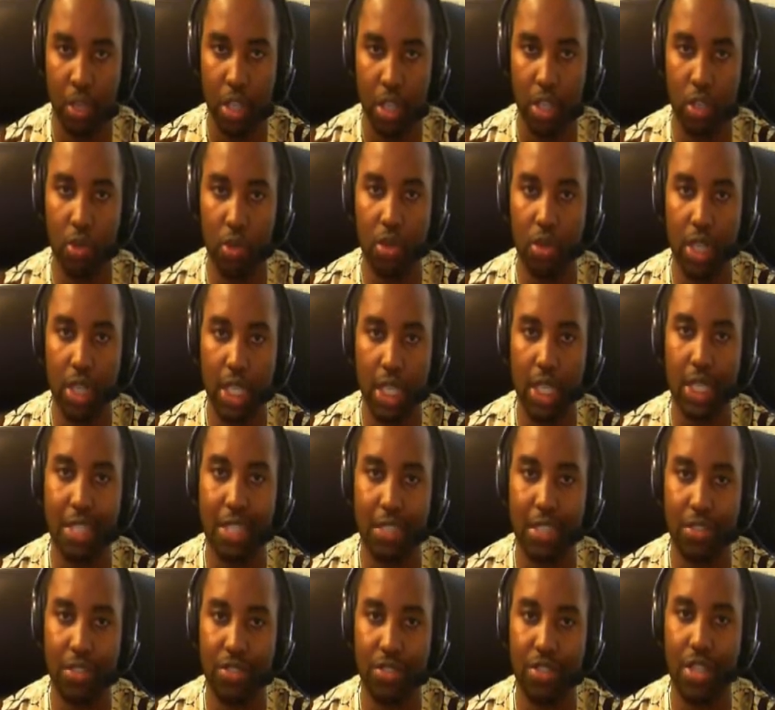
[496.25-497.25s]
You need
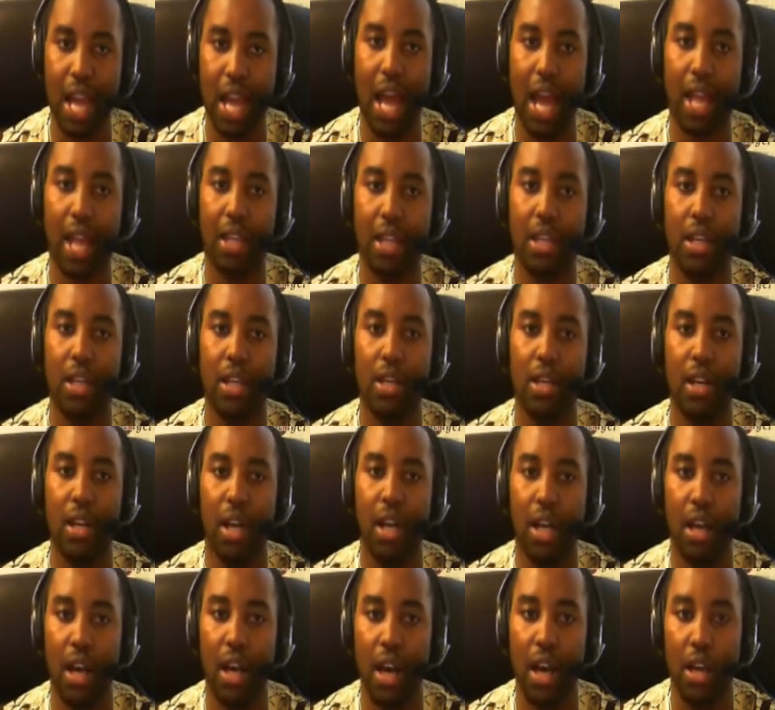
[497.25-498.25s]
to start
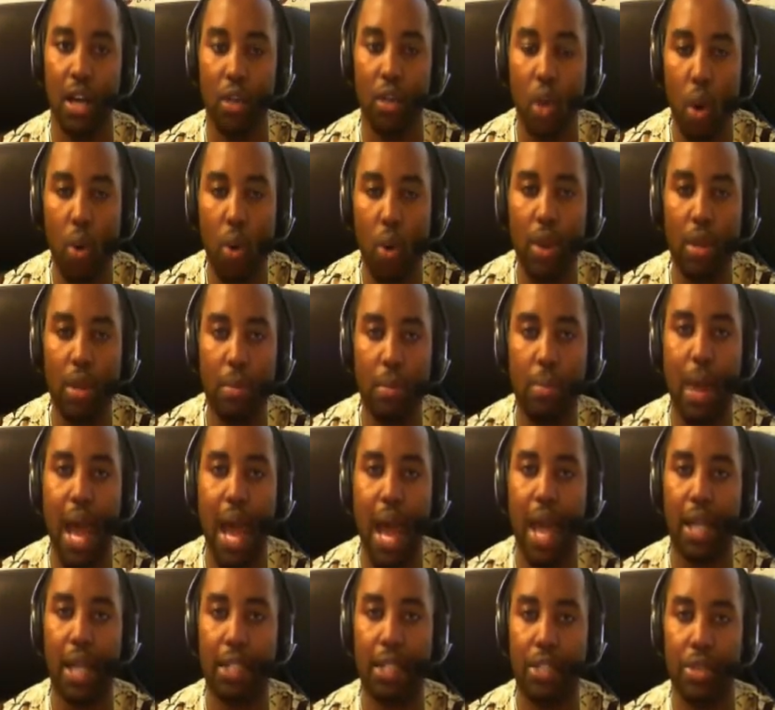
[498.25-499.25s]
going
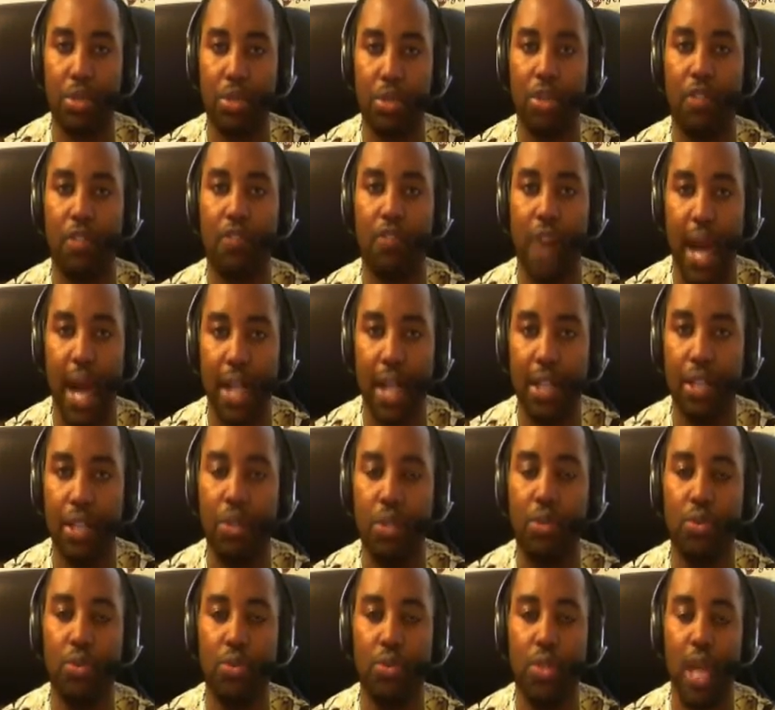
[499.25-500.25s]
back to the
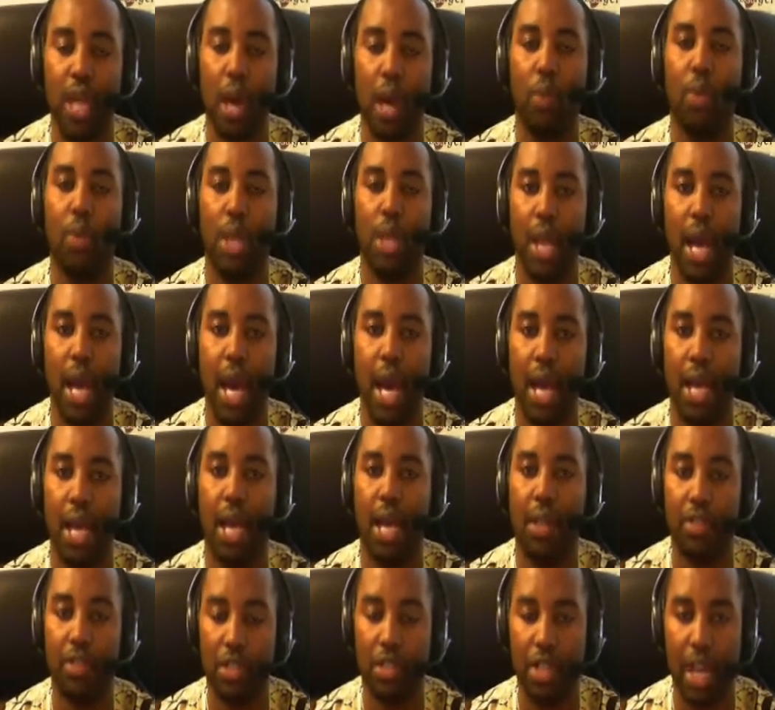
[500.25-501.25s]
values that we had
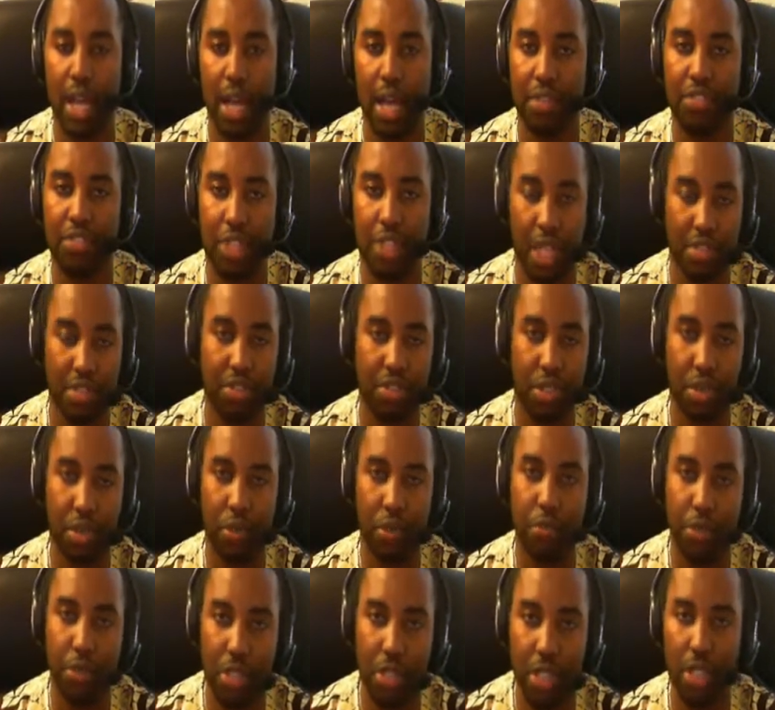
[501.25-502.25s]
as a
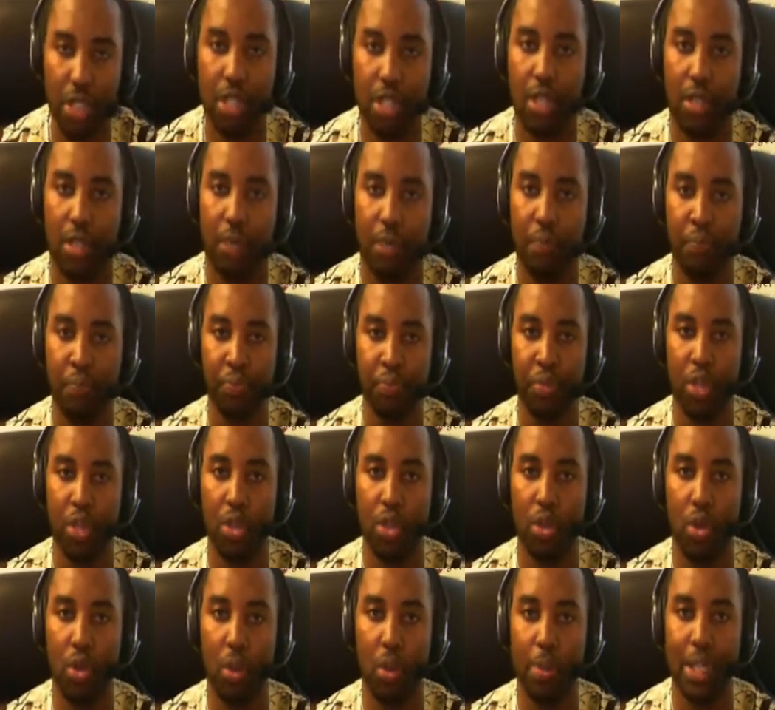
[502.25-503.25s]
community,
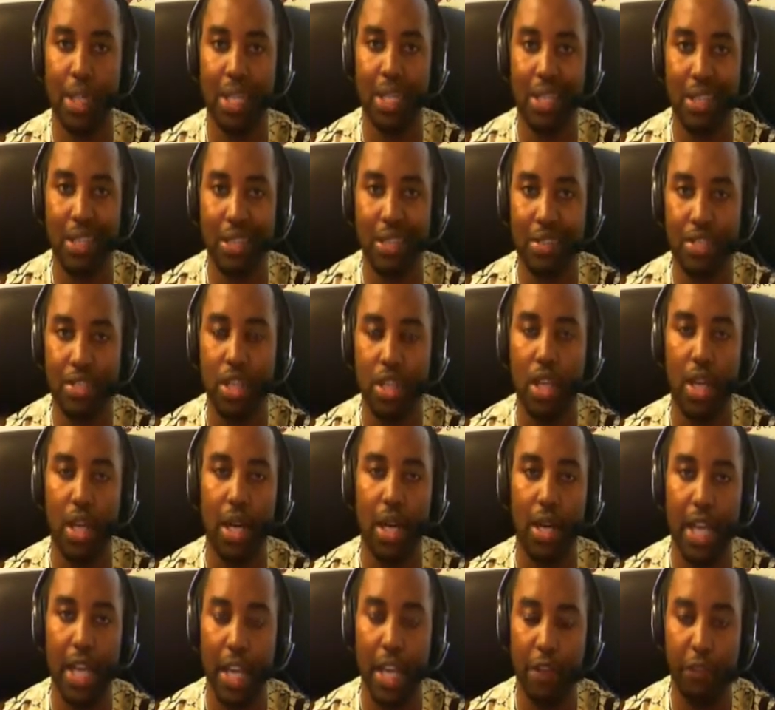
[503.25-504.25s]
because
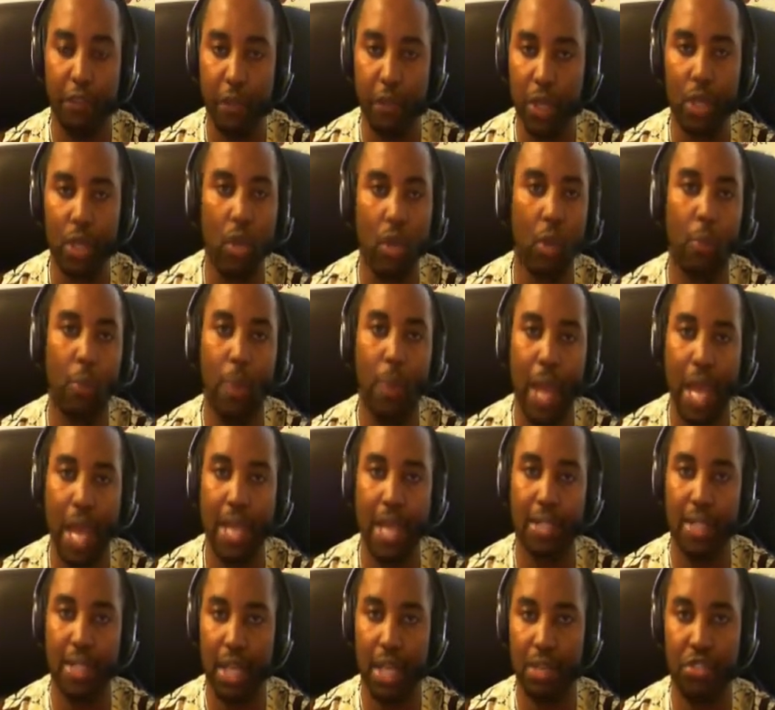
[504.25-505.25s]
if we don't pay
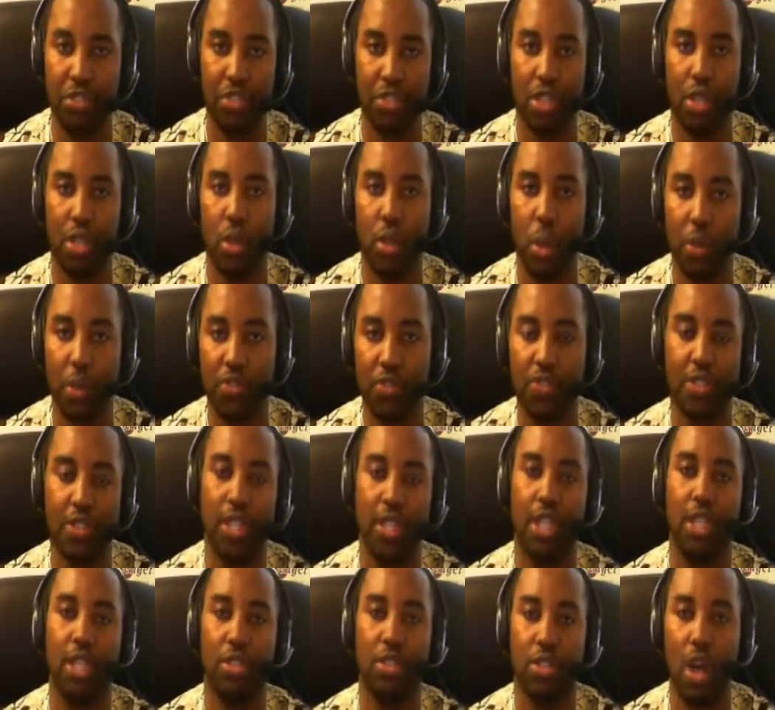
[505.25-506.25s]
attention, those
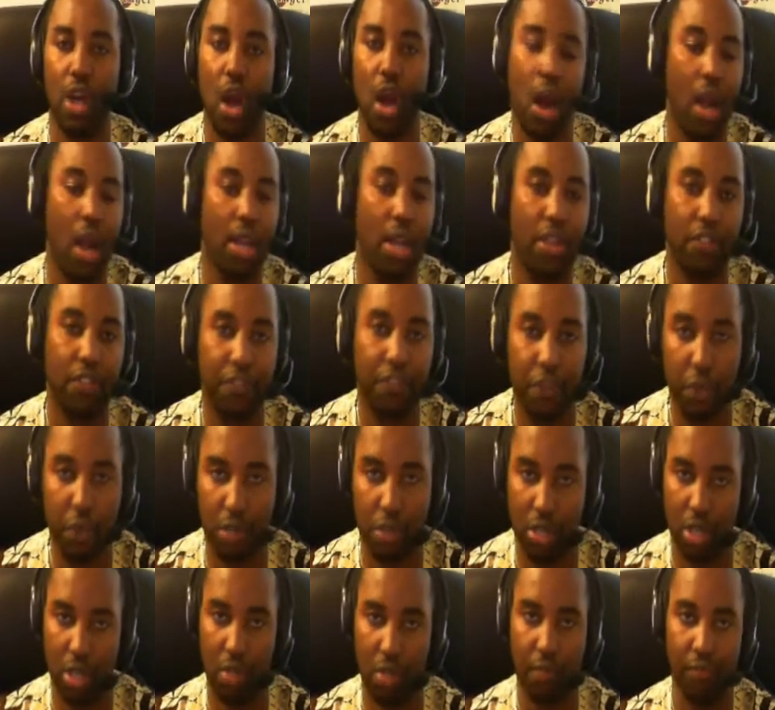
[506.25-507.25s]
kids are the
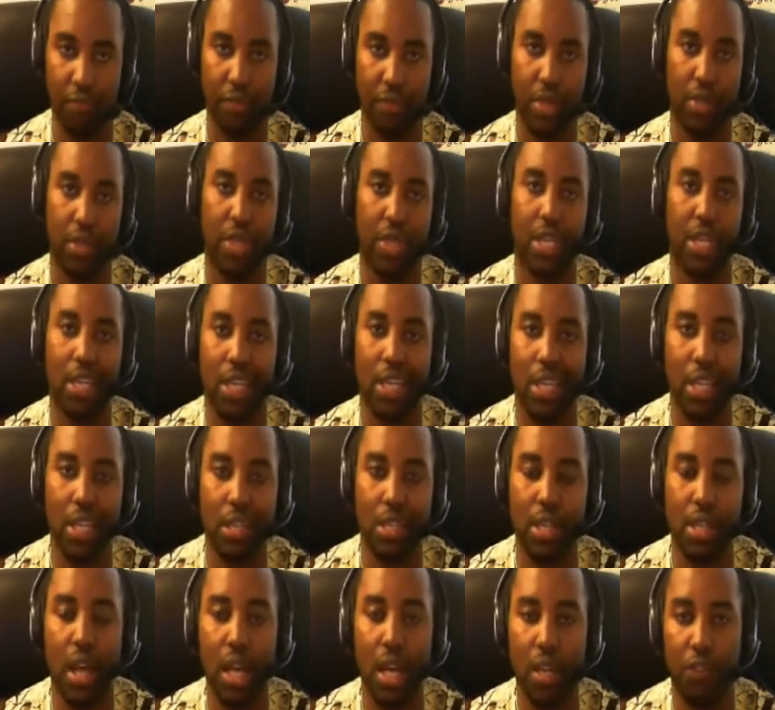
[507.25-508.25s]
future. The
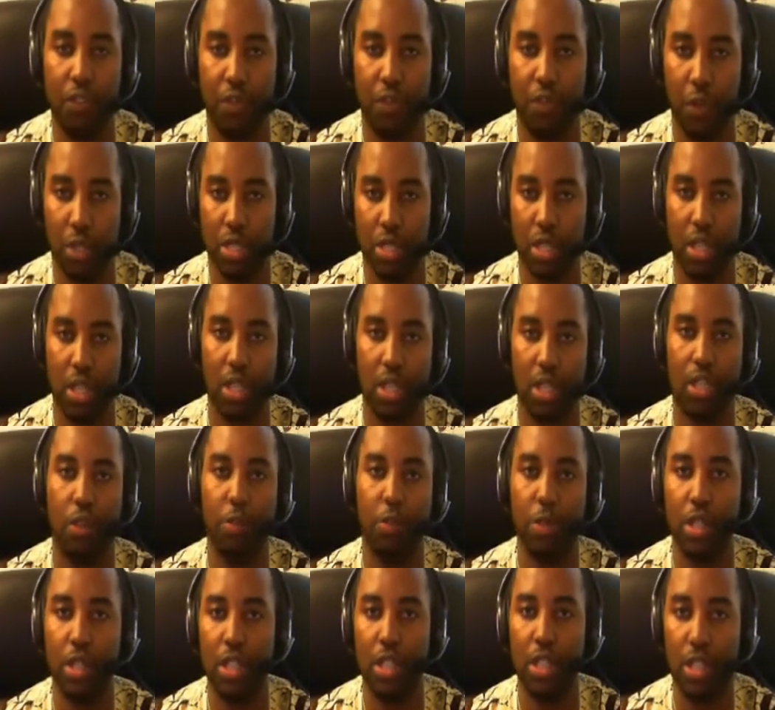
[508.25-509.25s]
kids are the future. The
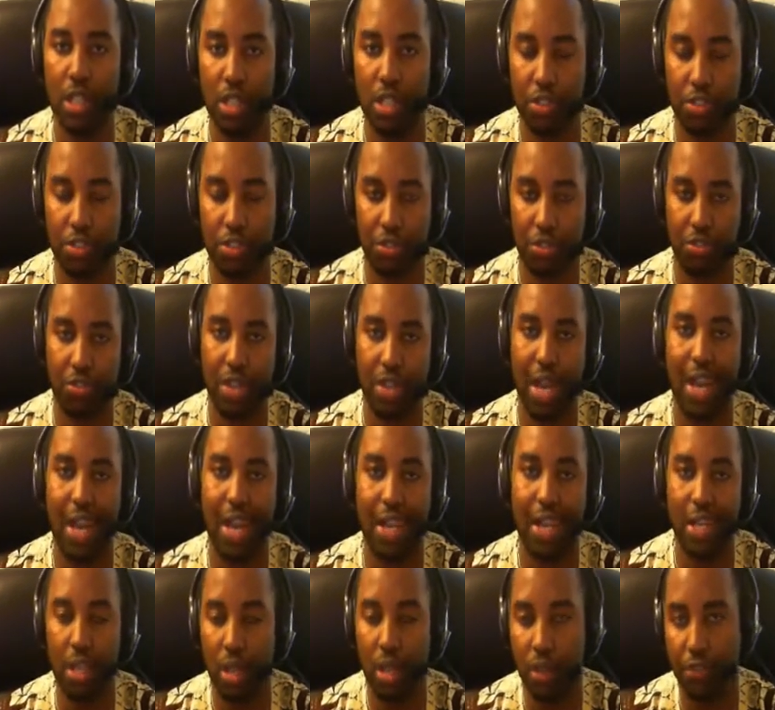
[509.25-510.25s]
community is
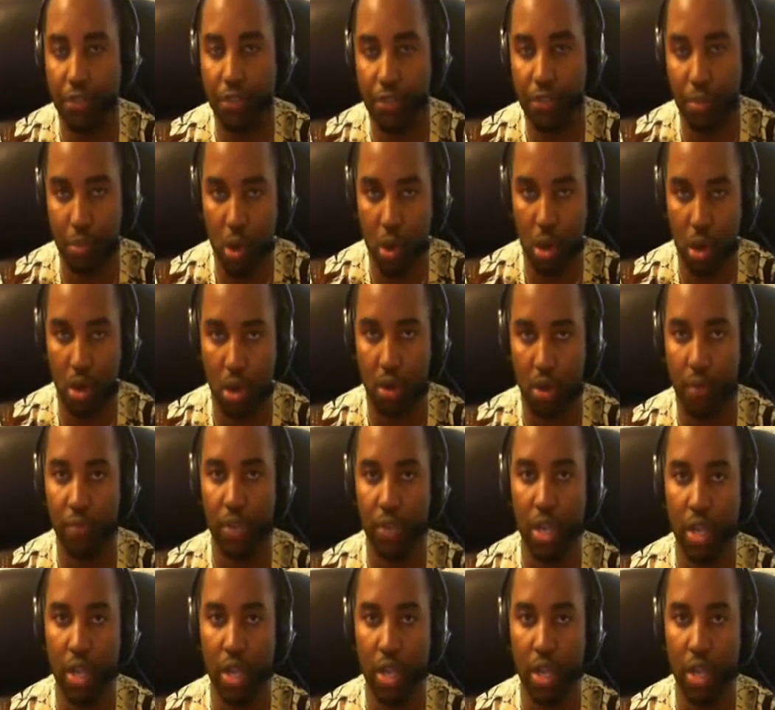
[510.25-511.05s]
society of tomorrow.